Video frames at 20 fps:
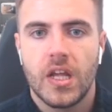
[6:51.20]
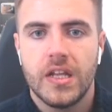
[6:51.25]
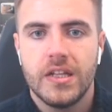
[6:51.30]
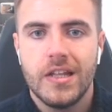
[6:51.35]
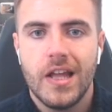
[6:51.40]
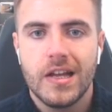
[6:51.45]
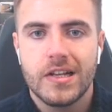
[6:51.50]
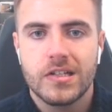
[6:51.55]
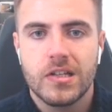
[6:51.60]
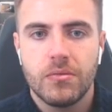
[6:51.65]

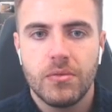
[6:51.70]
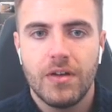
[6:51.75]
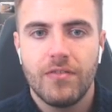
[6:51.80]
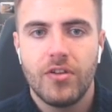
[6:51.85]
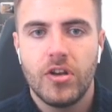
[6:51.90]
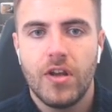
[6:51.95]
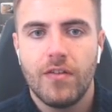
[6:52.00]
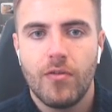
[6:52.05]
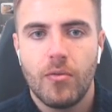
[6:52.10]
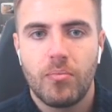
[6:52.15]
Next up, we have
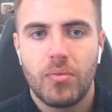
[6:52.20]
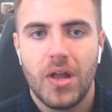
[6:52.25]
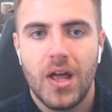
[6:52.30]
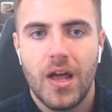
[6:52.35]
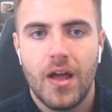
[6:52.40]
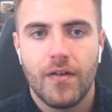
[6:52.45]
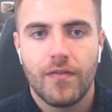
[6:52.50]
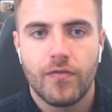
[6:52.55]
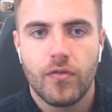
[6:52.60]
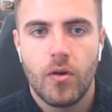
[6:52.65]
another
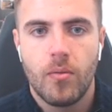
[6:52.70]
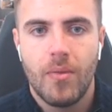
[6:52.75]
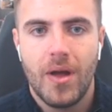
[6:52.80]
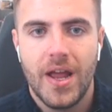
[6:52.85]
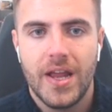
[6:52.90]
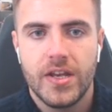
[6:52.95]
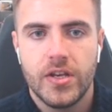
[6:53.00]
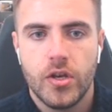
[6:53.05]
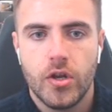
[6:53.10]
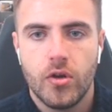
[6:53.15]
player from
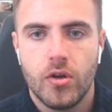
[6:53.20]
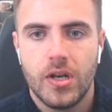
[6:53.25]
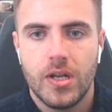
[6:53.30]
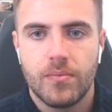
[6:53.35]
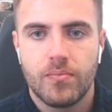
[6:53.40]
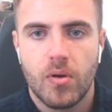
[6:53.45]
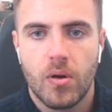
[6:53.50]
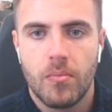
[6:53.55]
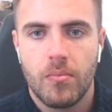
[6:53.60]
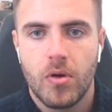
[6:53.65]
a newly
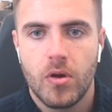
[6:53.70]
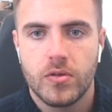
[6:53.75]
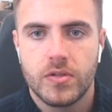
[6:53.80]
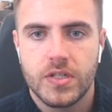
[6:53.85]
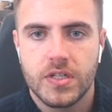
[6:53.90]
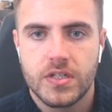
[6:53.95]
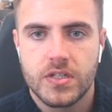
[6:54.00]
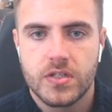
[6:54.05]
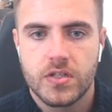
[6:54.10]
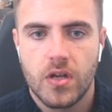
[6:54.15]

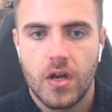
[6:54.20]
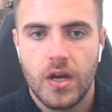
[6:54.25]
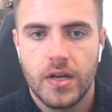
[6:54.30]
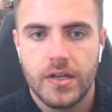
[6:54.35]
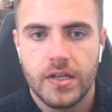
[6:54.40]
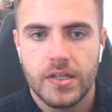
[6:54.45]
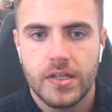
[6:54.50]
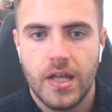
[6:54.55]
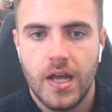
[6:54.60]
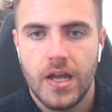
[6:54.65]
promoted side,
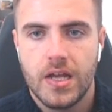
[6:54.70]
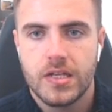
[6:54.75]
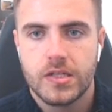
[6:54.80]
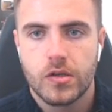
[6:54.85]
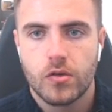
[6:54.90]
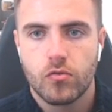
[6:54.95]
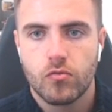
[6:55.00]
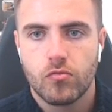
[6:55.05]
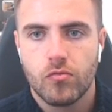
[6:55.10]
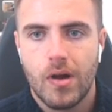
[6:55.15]
and that is
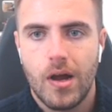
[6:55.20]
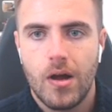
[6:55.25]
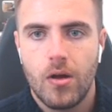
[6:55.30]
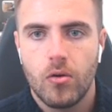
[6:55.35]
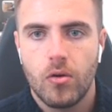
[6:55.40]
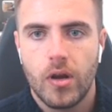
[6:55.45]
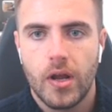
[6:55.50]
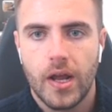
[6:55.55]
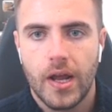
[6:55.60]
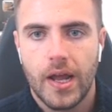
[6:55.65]

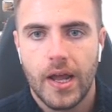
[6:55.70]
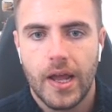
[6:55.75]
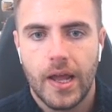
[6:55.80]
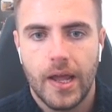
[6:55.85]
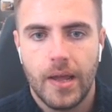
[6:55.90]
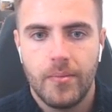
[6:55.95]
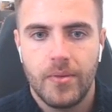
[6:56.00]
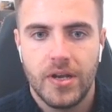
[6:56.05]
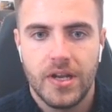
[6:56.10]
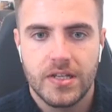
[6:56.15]
Raul
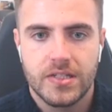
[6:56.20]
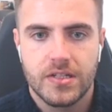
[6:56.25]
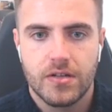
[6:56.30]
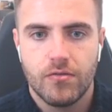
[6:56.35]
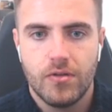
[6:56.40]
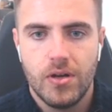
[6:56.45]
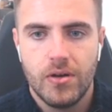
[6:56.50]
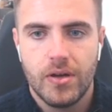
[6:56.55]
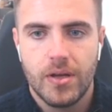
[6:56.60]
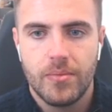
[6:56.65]
Jimenez. Now,
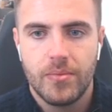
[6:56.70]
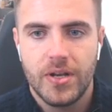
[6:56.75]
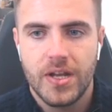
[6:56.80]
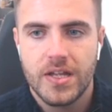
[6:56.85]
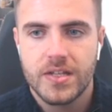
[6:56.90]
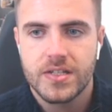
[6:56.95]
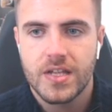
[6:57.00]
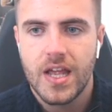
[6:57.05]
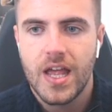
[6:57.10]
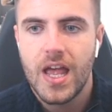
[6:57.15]
Raul
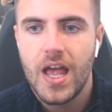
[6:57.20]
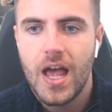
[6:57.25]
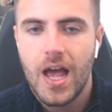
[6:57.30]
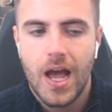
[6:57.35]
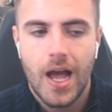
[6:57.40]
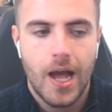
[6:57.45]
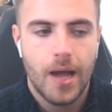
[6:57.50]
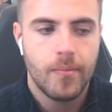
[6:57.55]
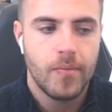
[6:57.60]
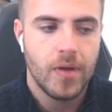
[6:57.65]
Jimenez um,